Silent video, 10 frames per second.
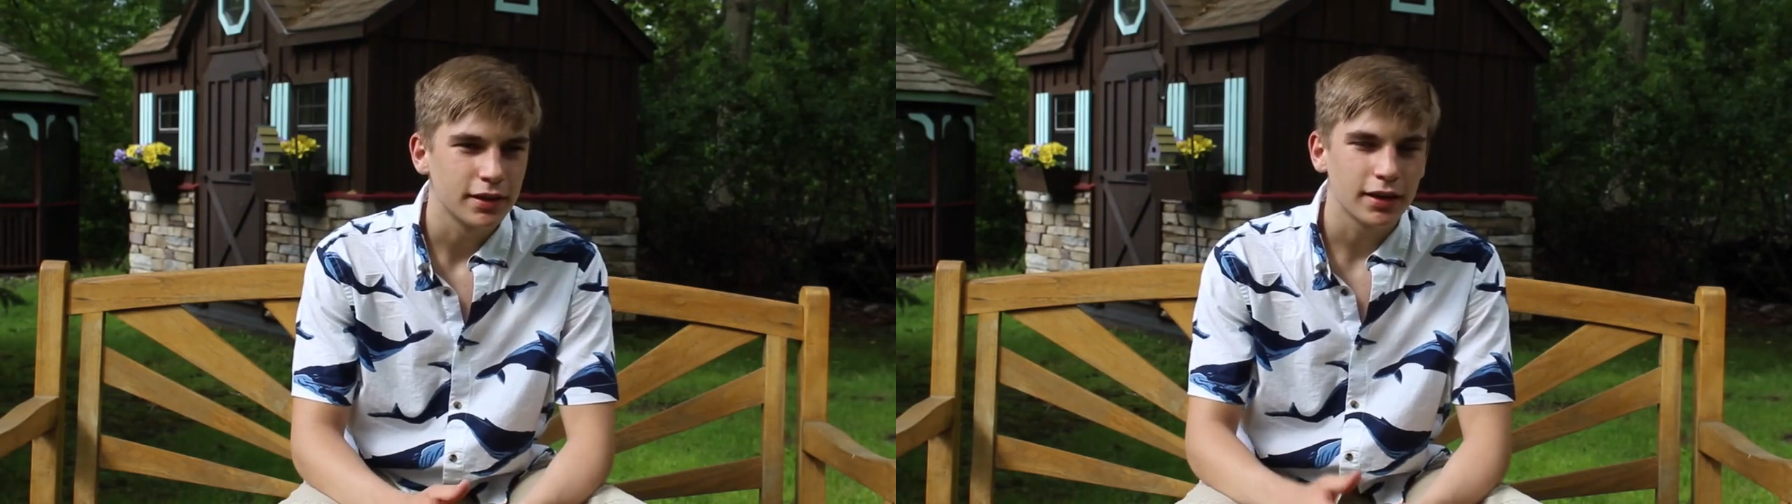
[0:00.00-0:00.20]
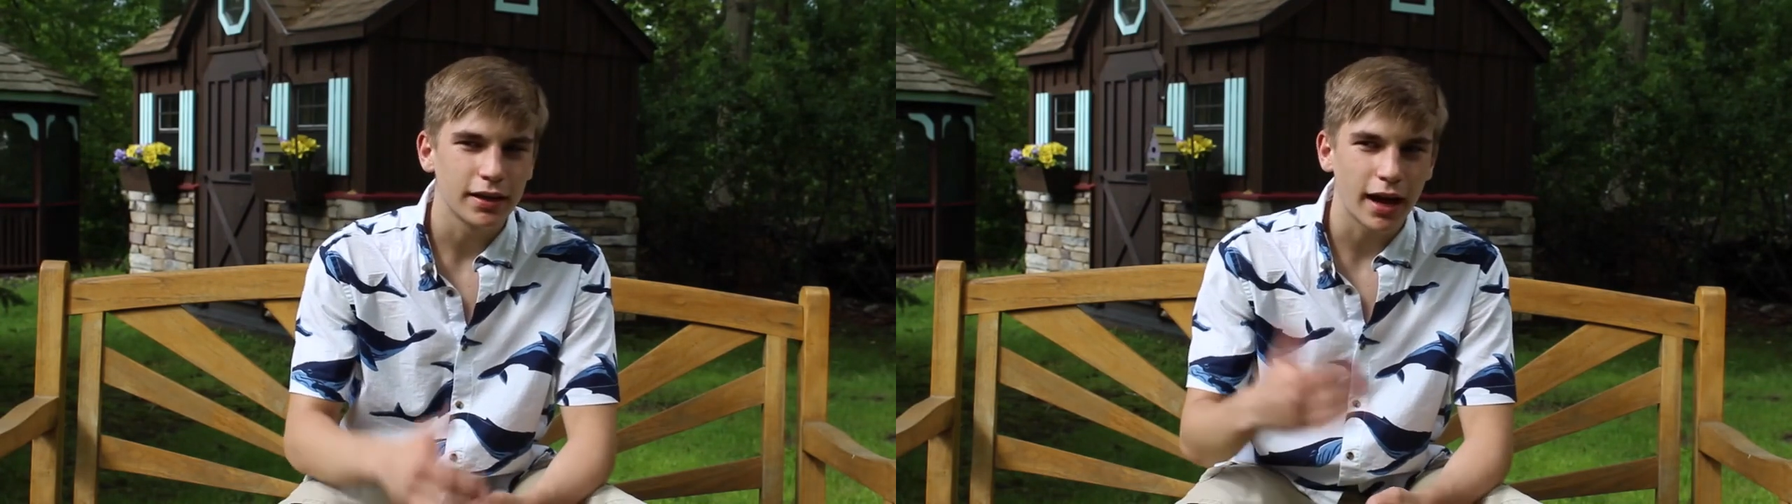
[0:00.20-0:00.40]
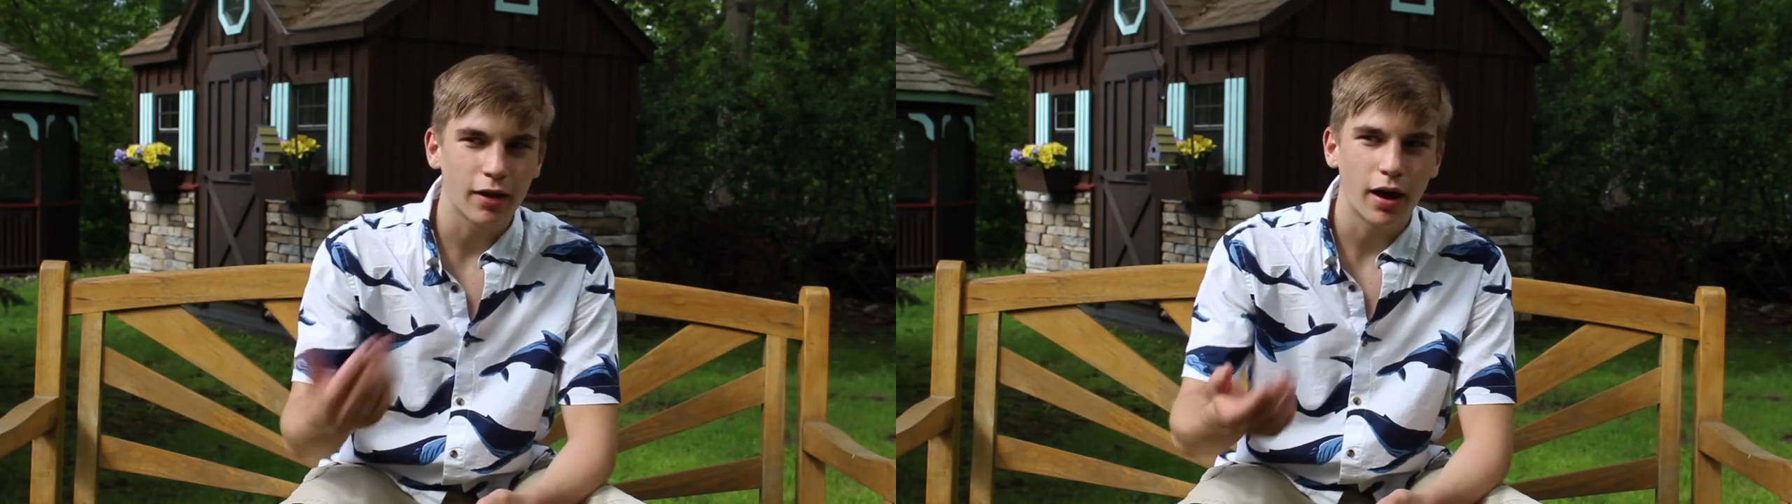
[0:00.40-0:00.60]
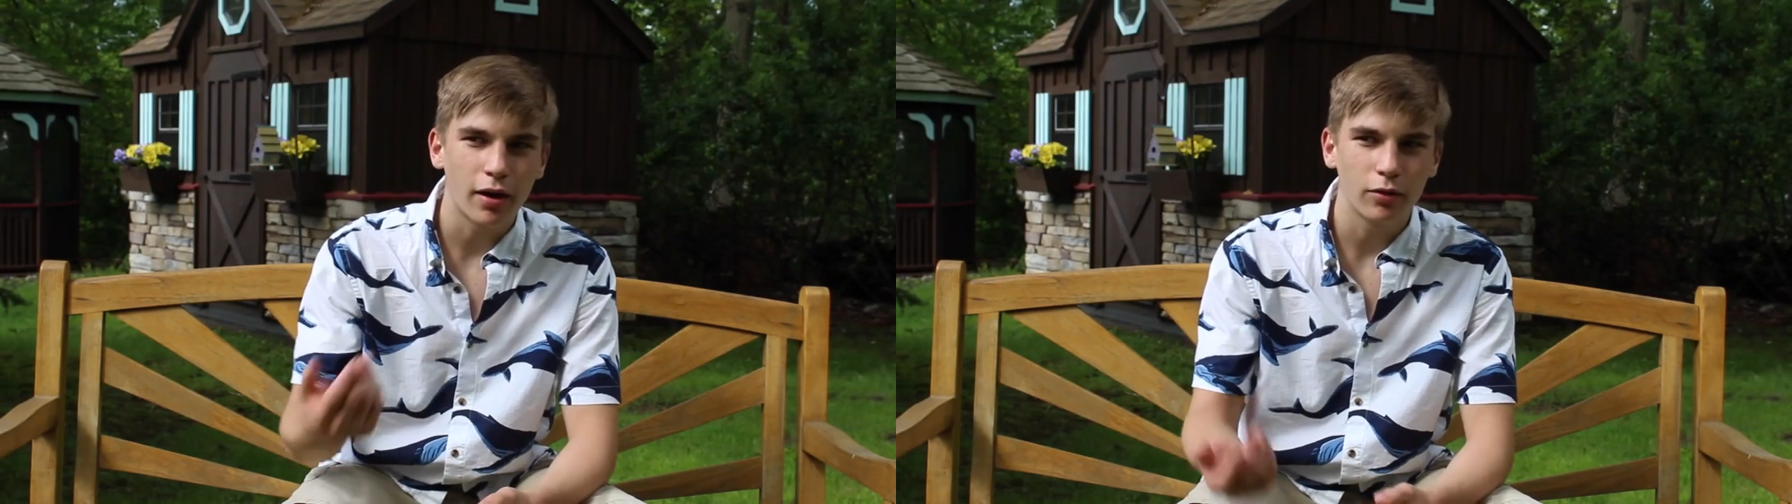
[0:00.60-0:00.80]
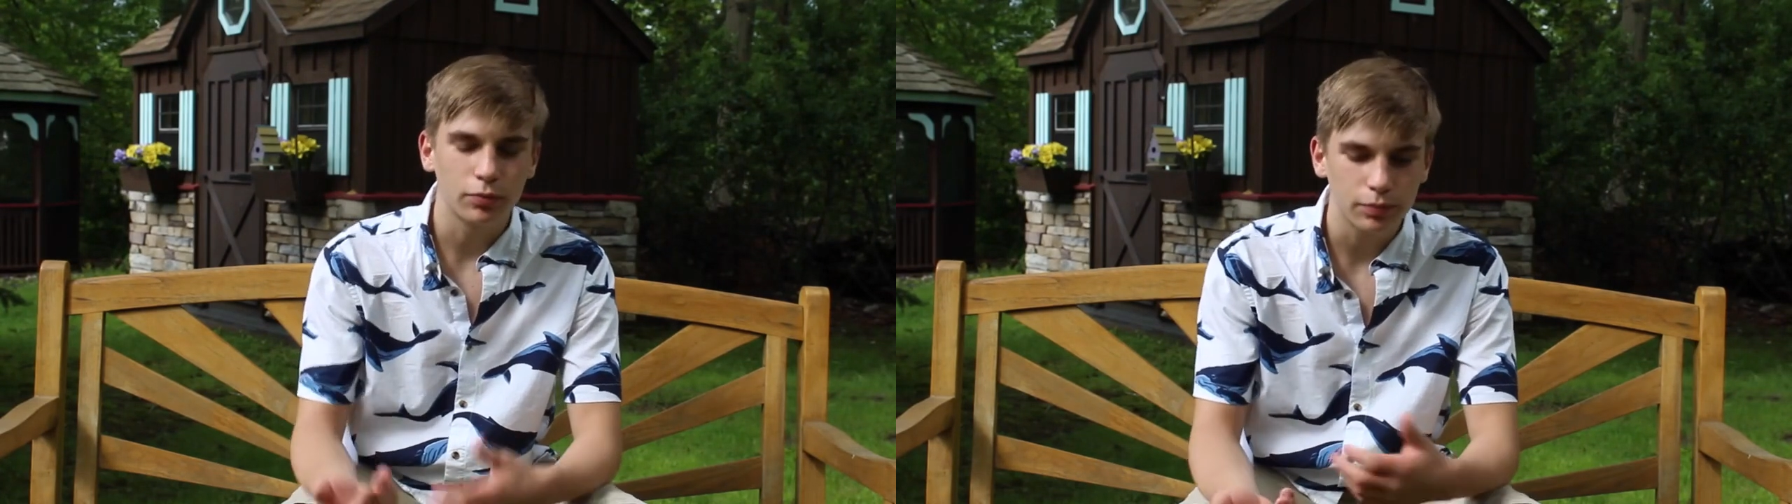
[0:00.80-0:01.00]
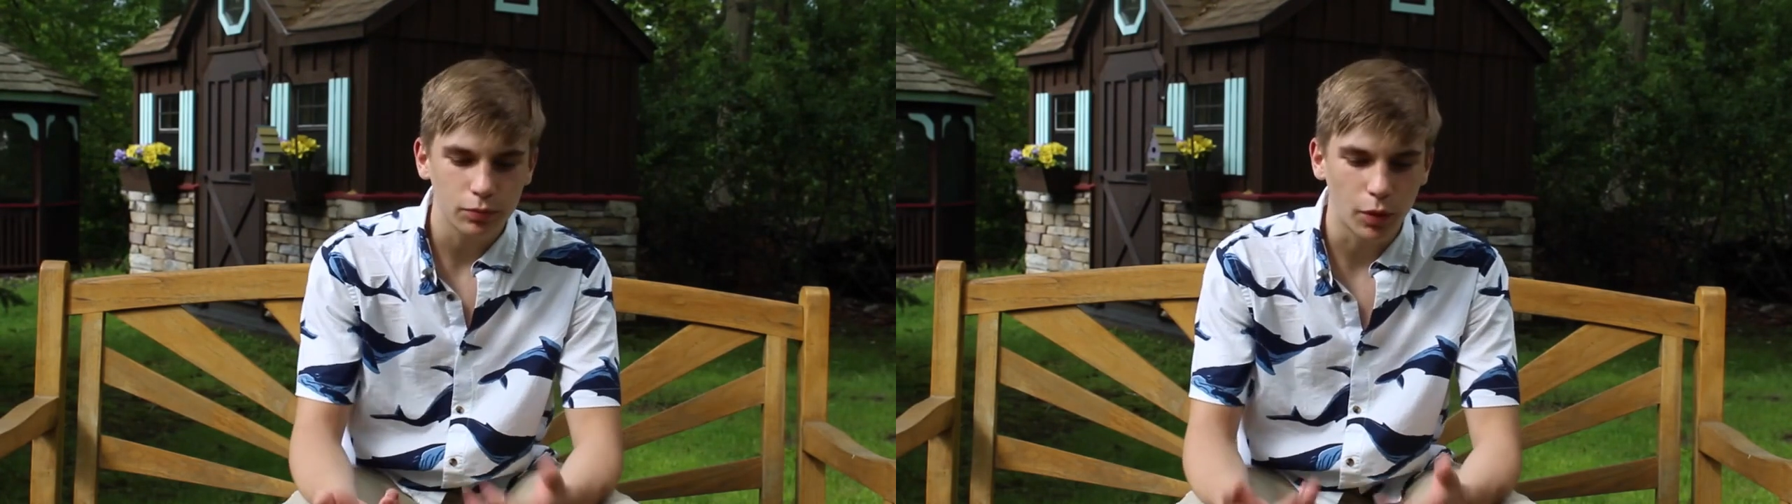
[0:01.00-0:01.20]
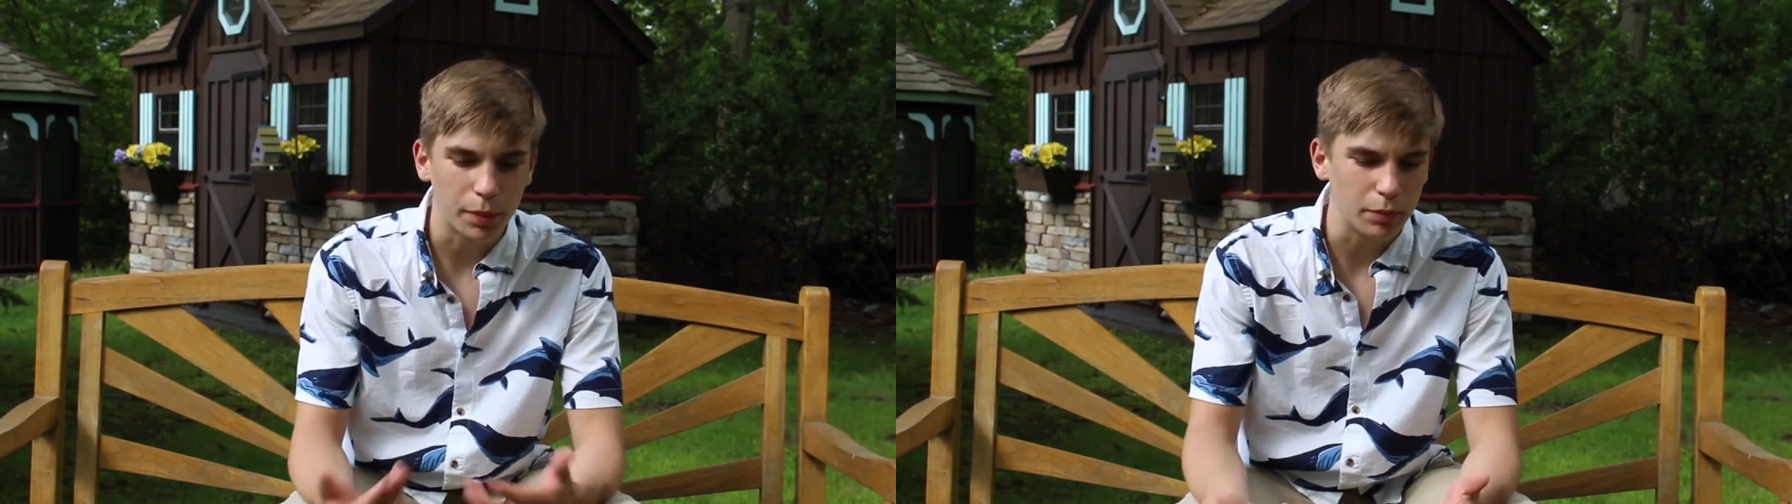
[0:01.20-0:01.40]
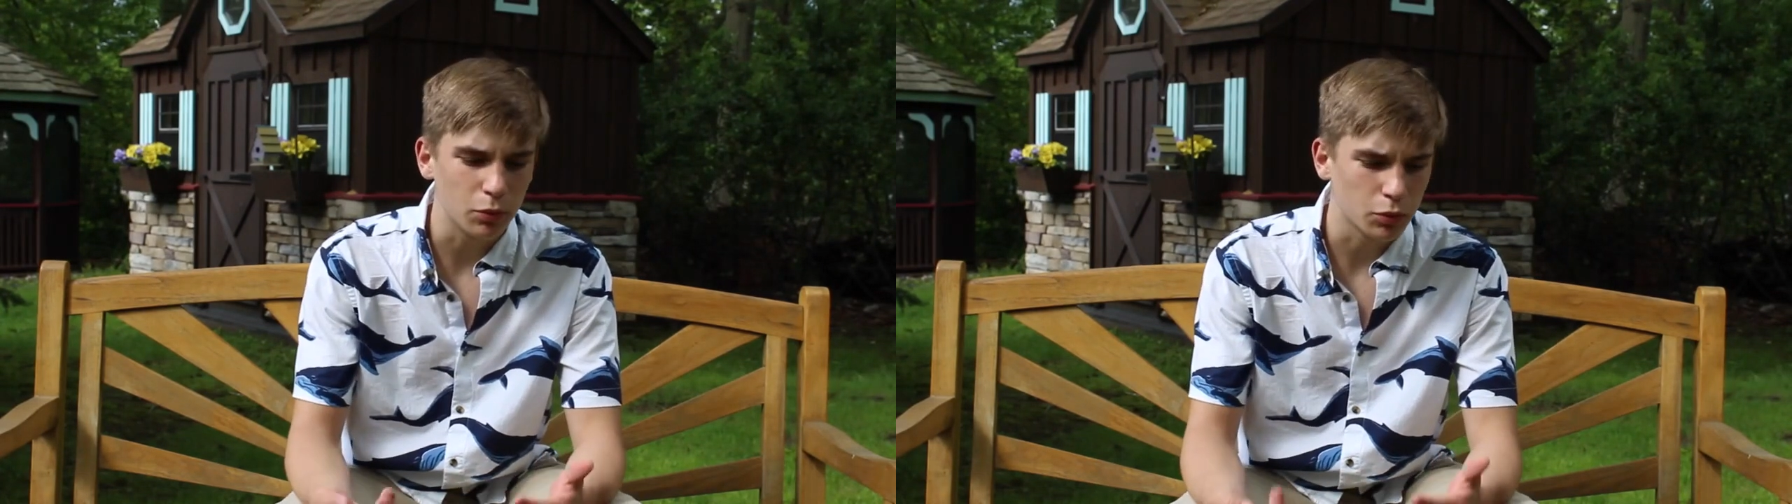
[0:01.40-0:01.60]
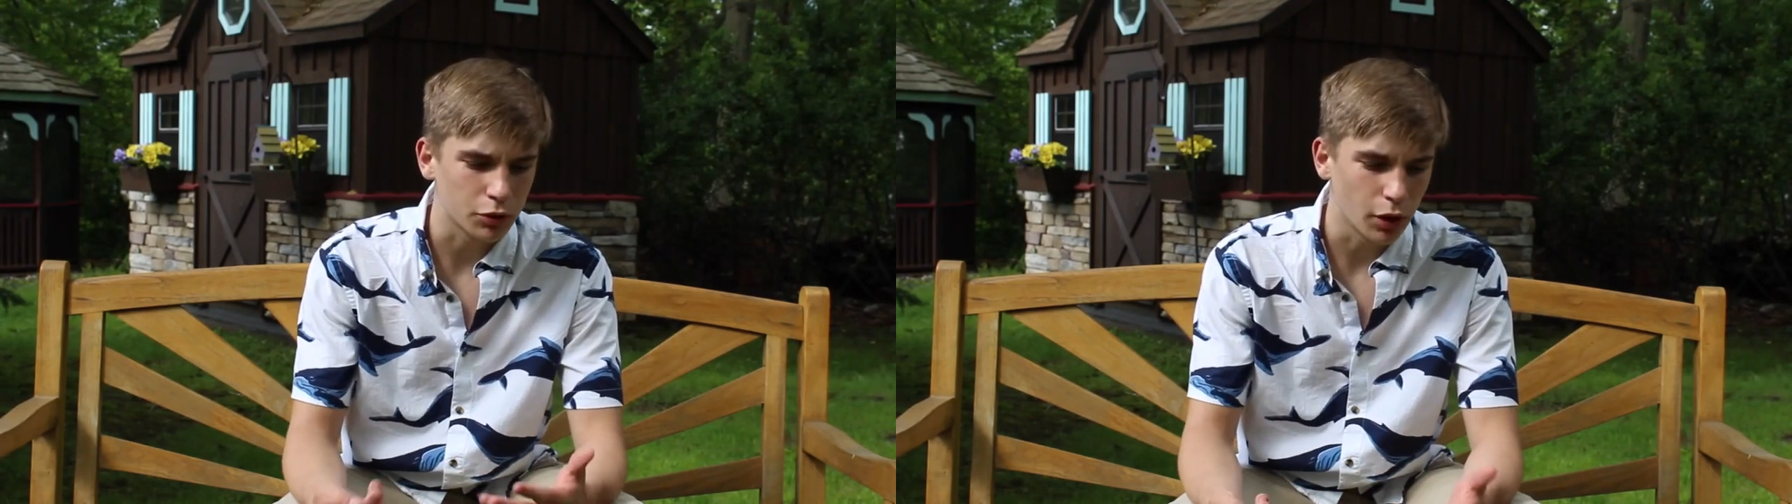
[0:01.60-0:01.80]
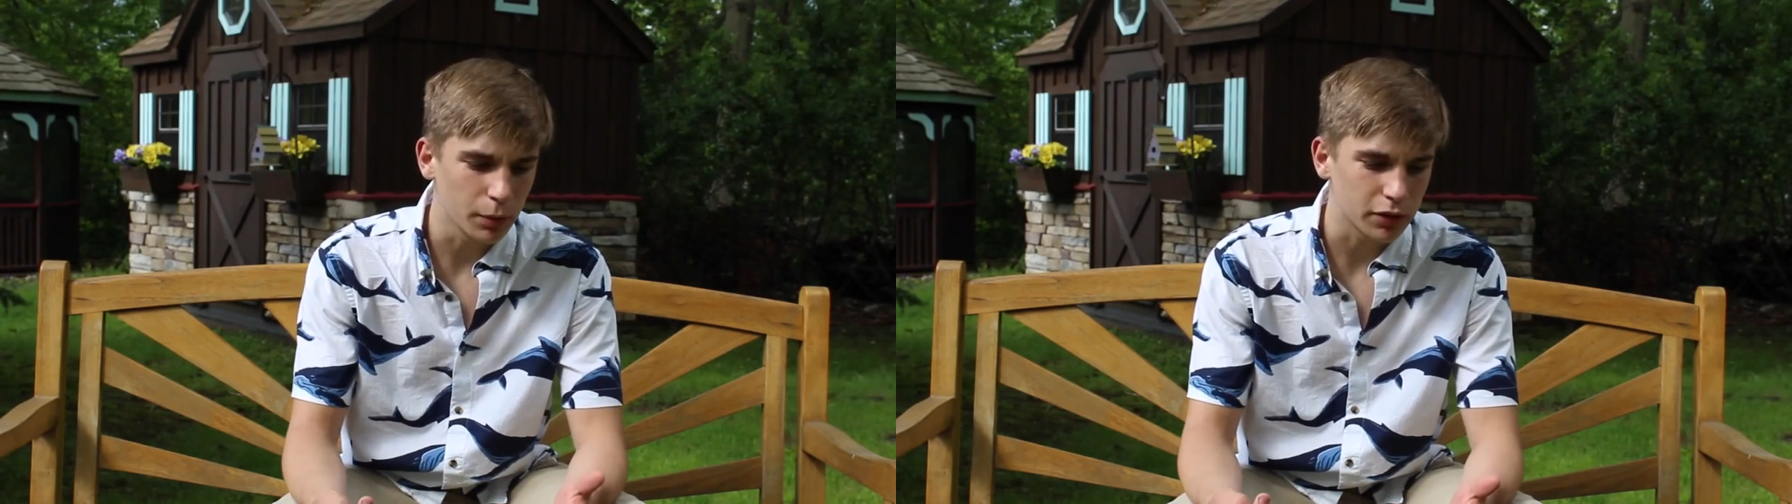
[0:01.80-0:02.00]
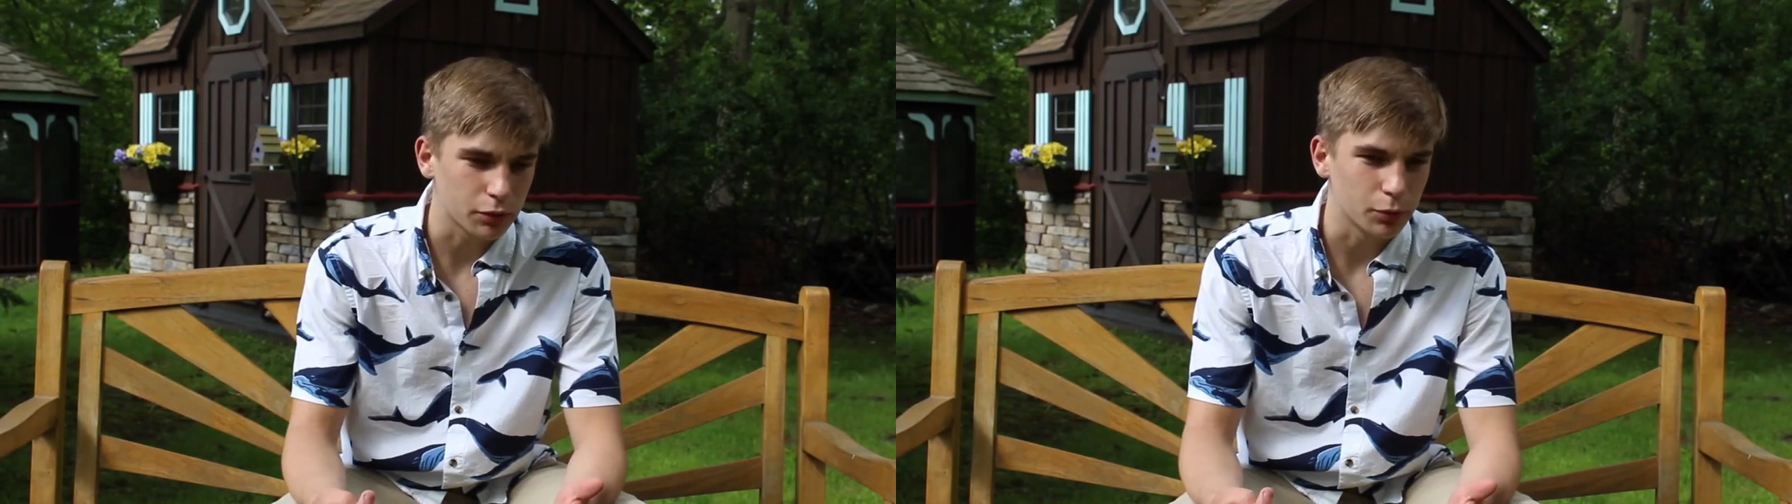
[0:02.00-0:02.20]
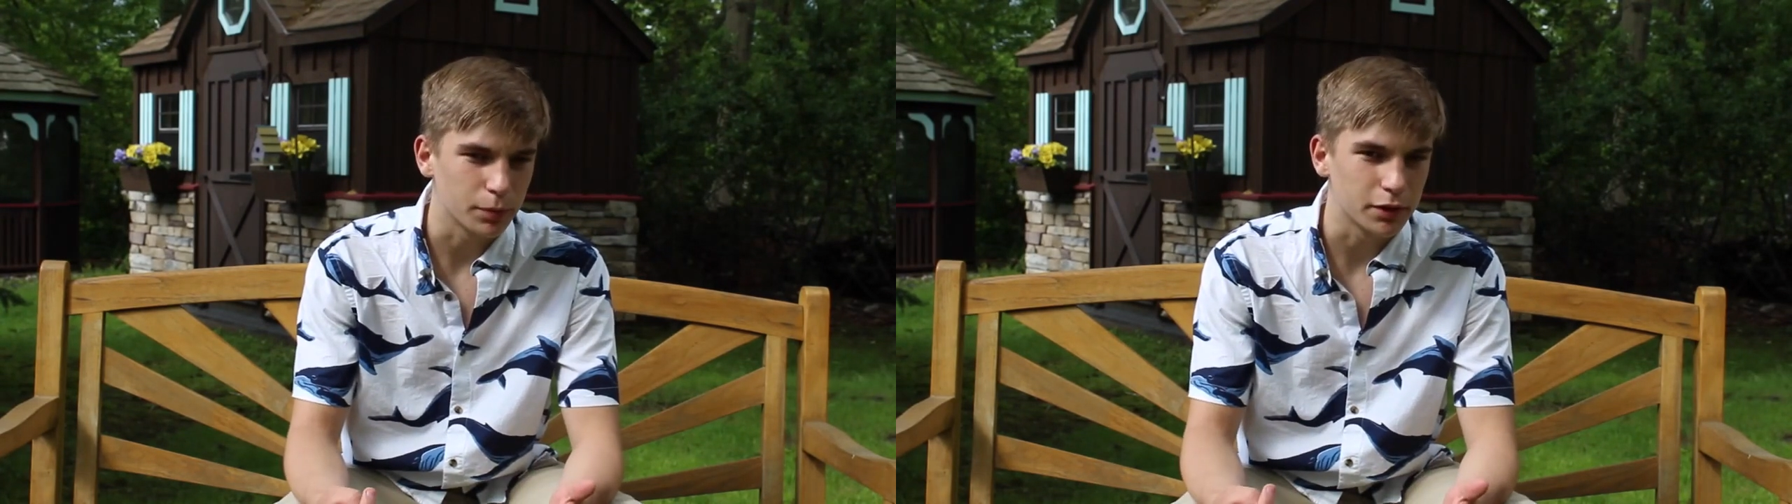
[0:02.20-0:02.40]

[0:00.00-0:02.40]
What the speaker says: kind of how what people were going through,